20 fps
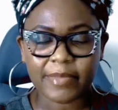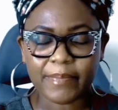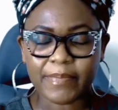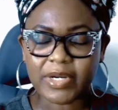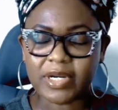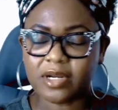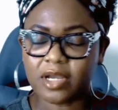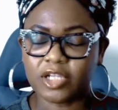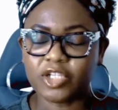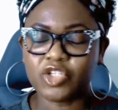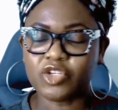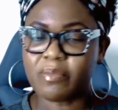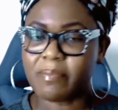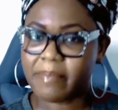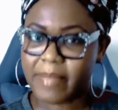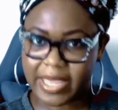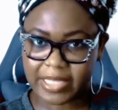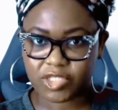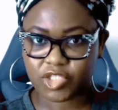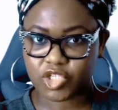but not your
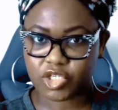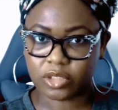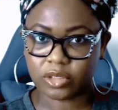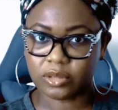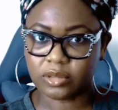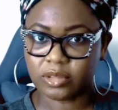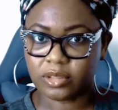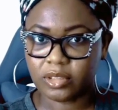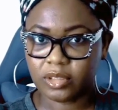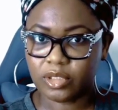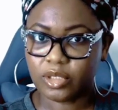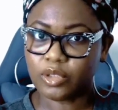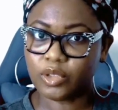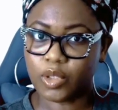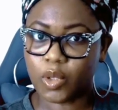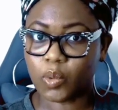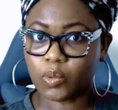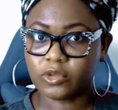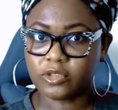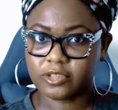mental
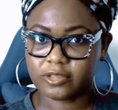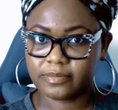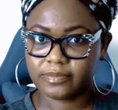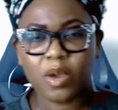load.